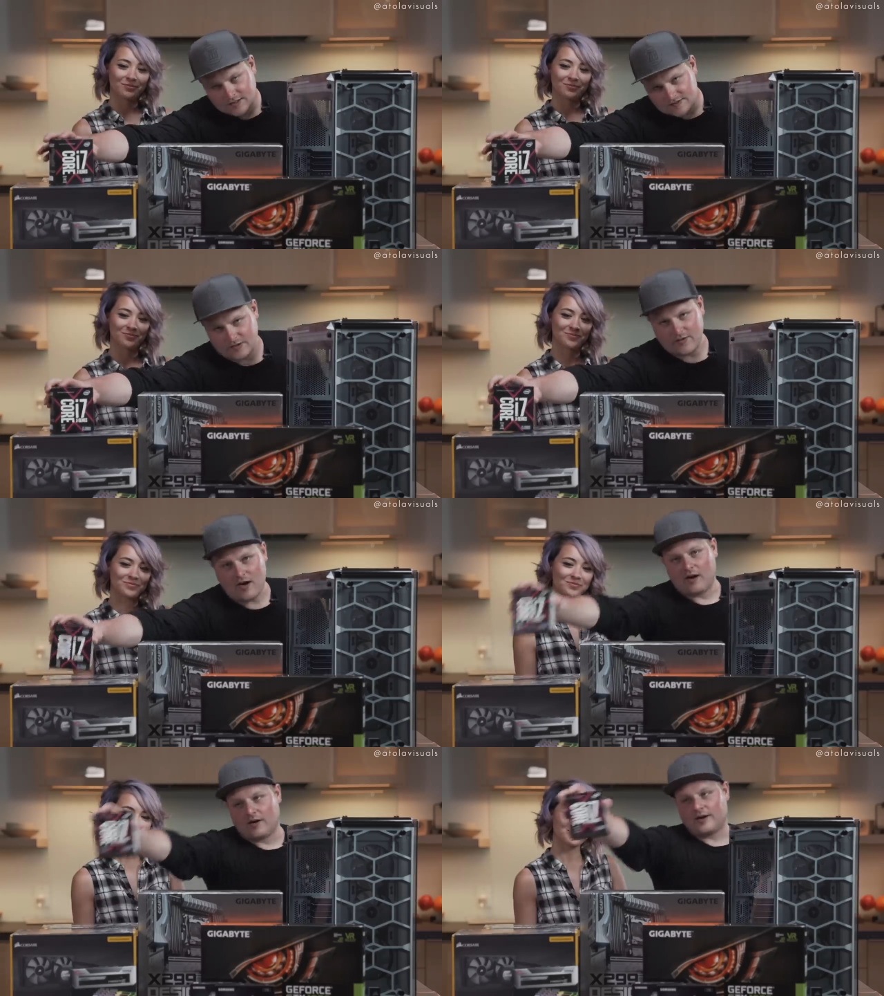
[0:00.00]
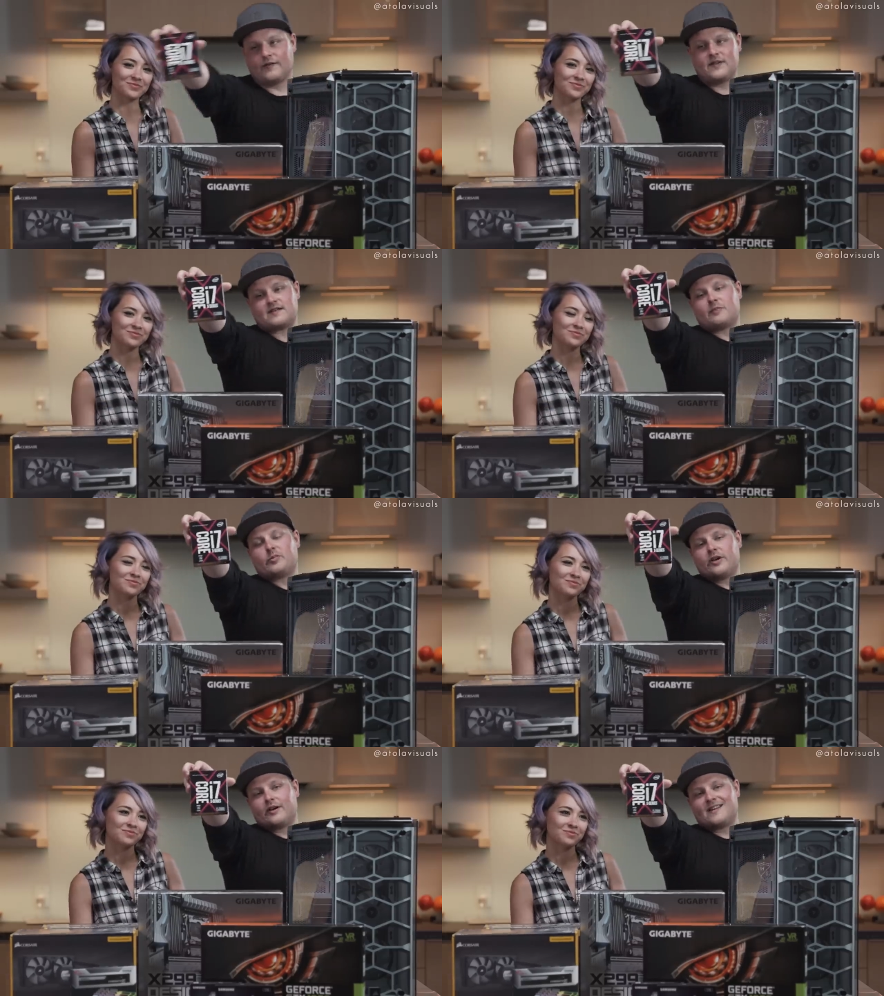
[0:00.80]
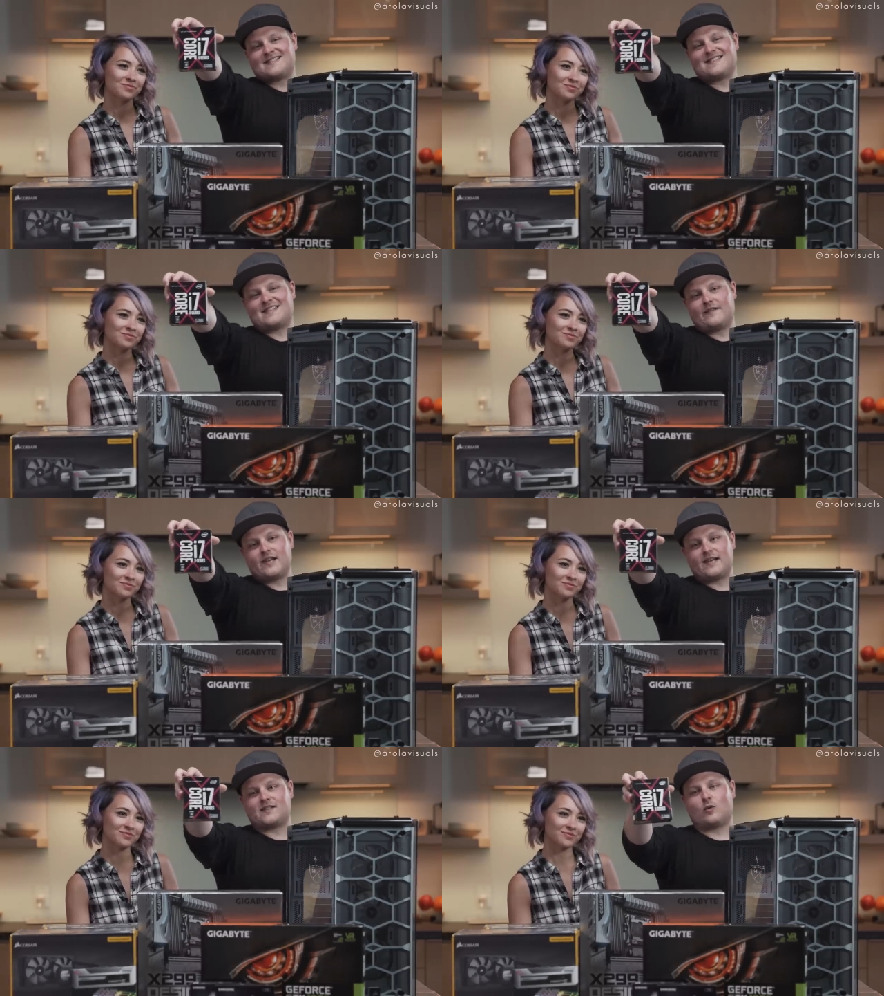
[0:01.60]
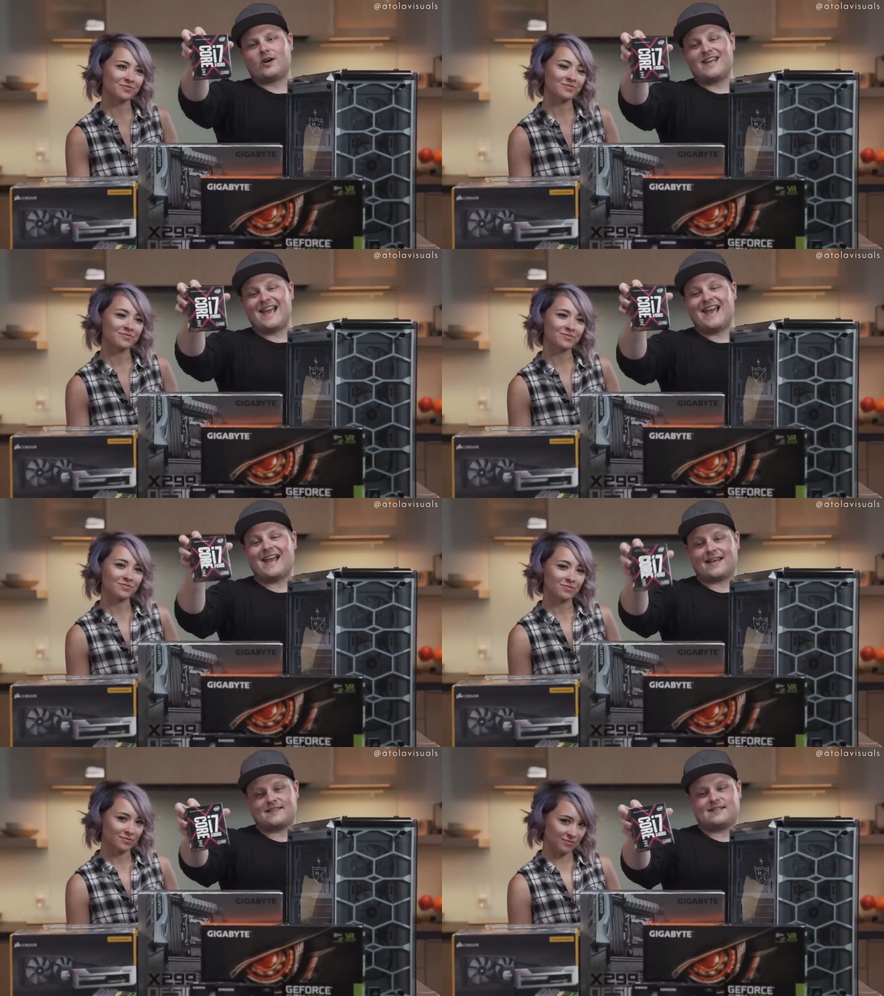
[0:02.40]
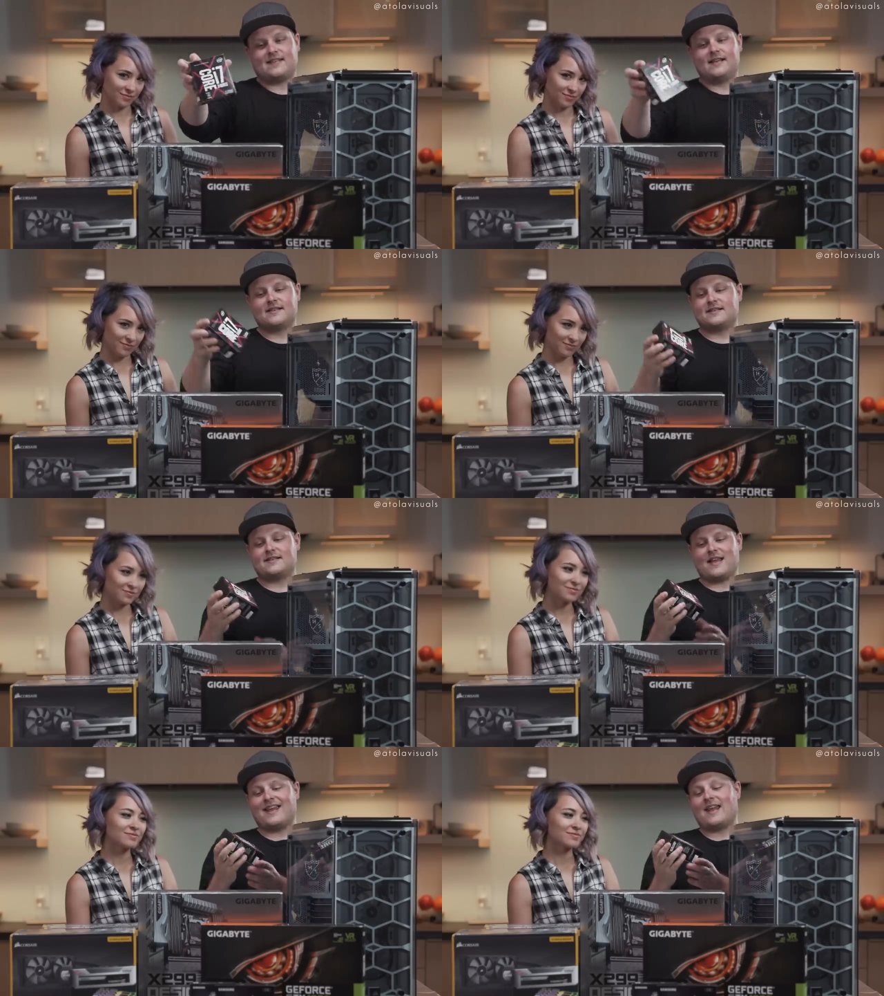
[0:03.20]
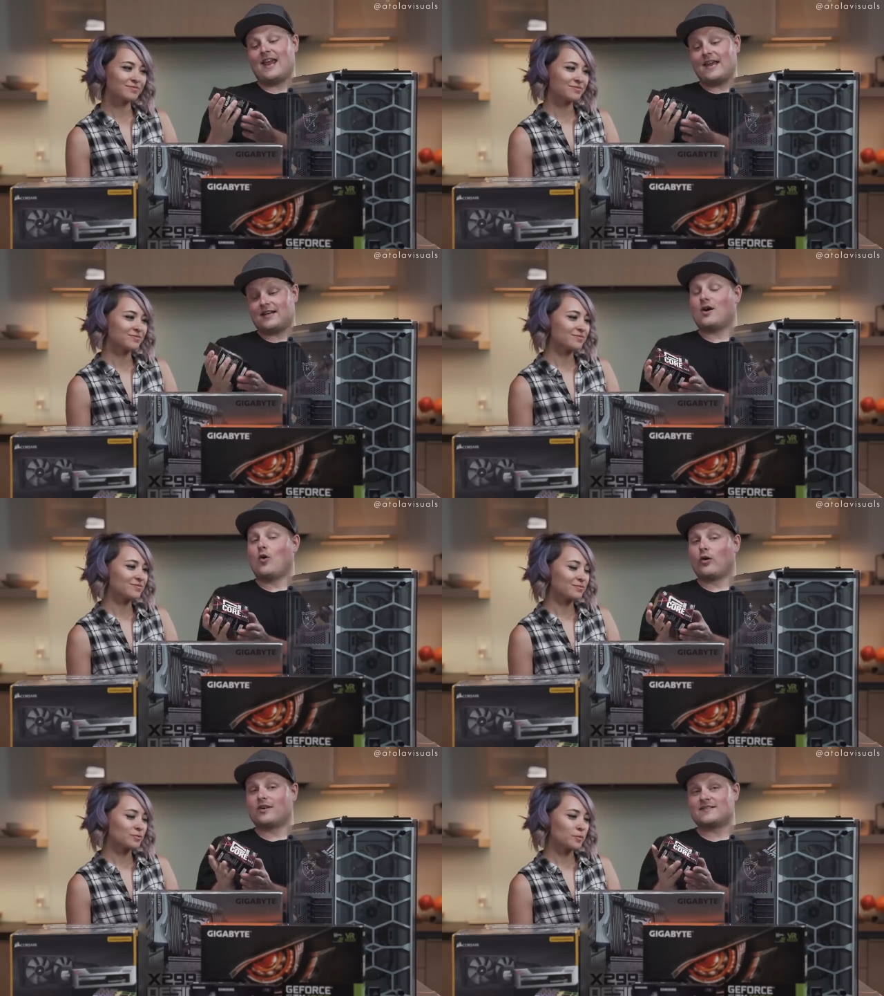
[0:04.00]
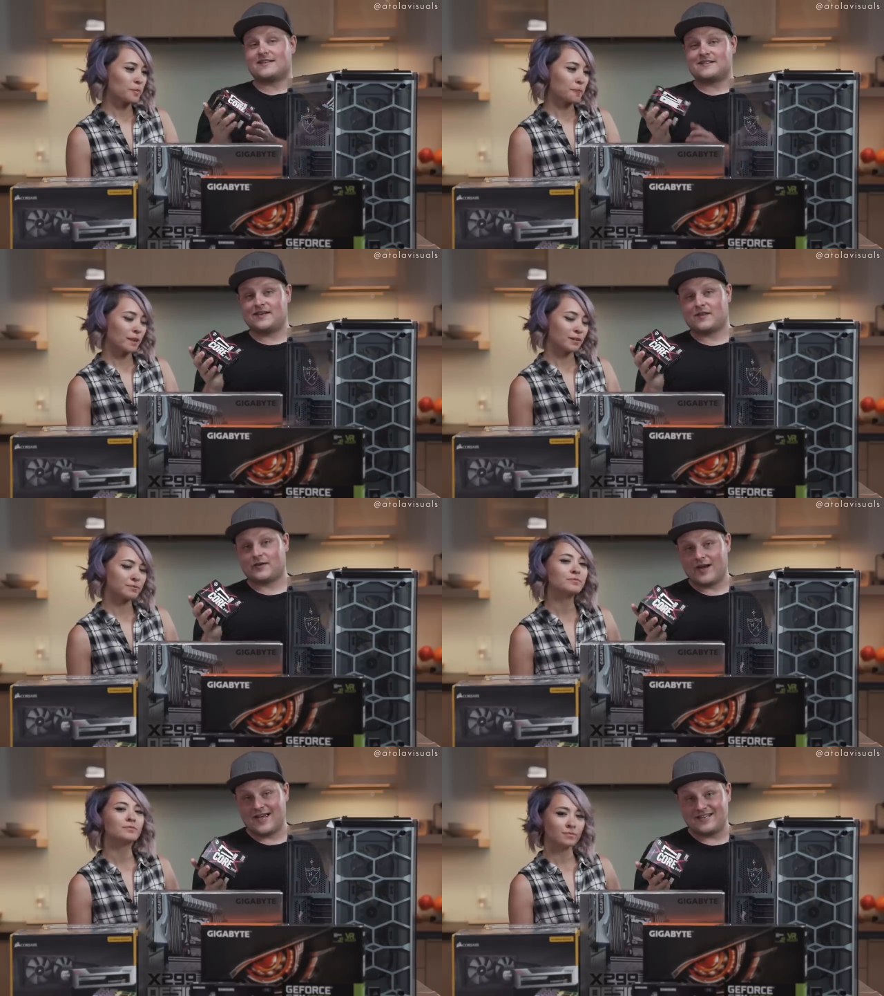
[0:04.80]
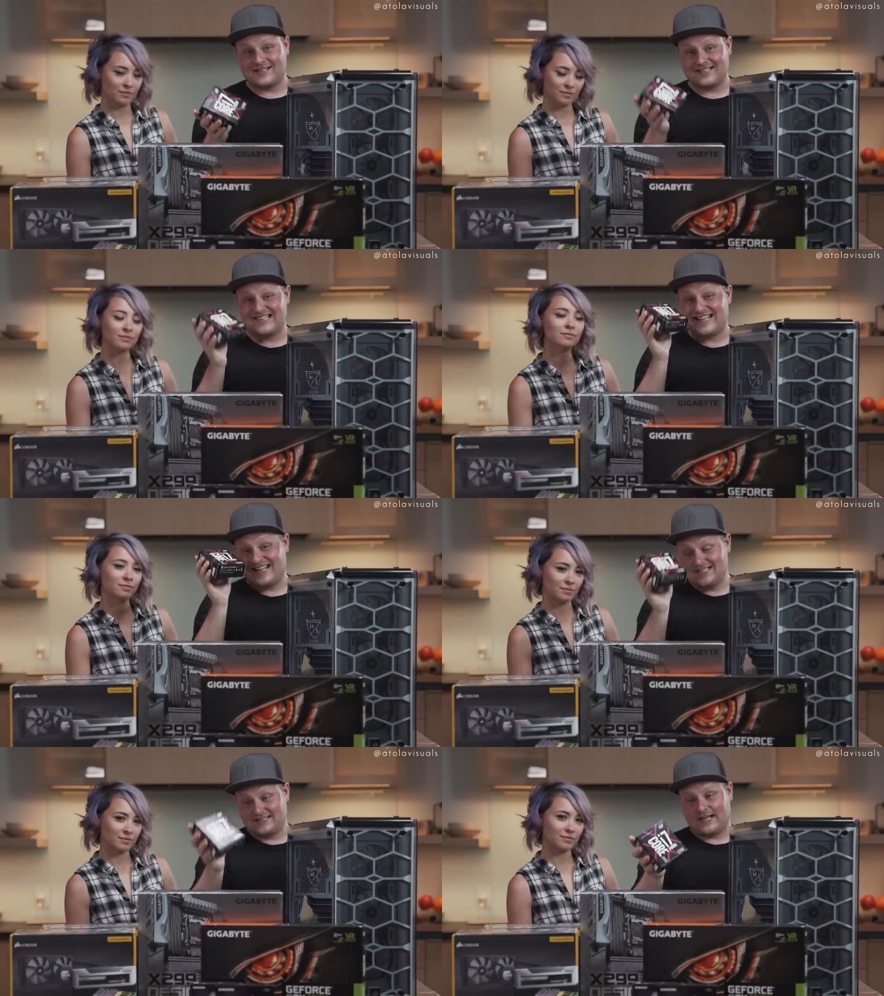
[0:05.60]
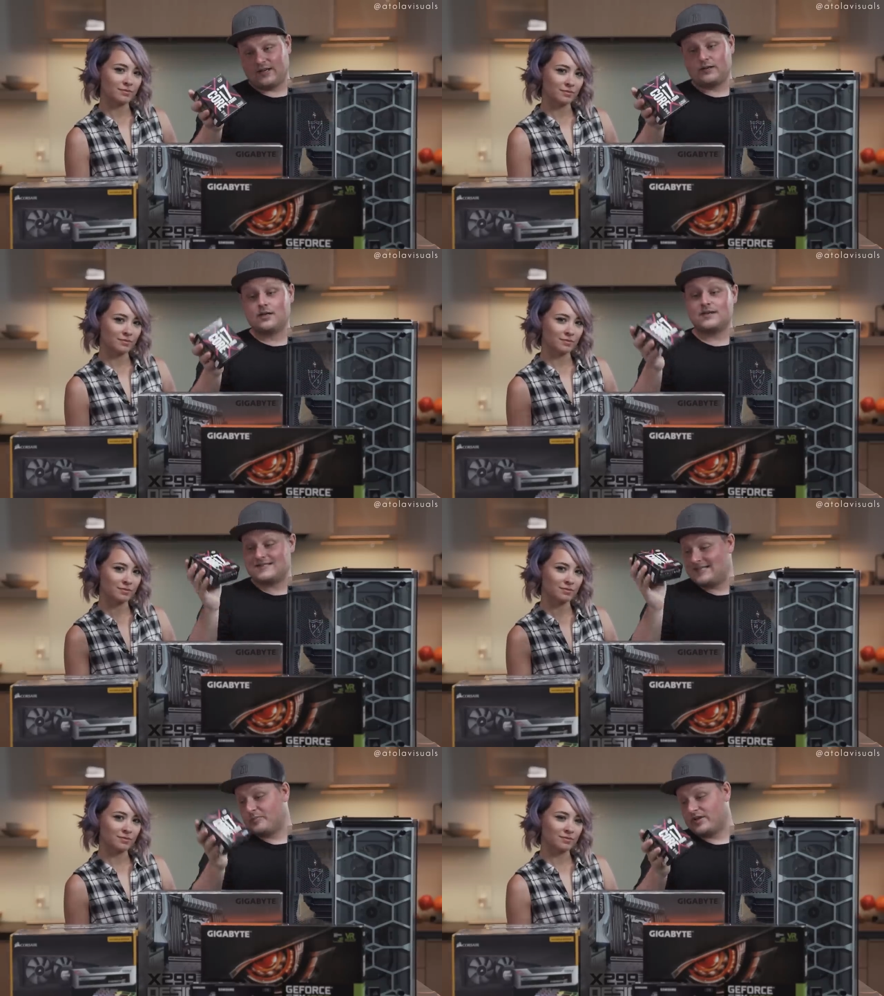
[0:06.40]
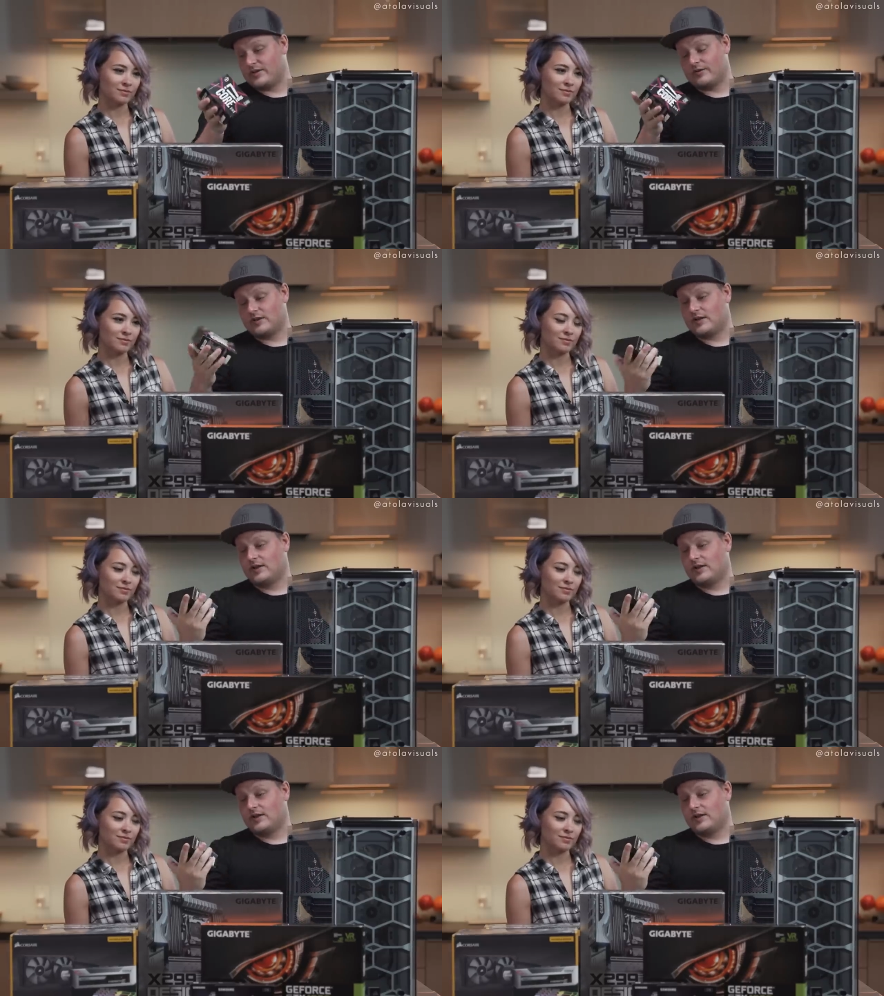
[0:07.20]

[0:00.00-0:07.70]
Speaker 1: So the heart of this computer is the 7820X, and this is a 8-core, 16-thread Intel CPU.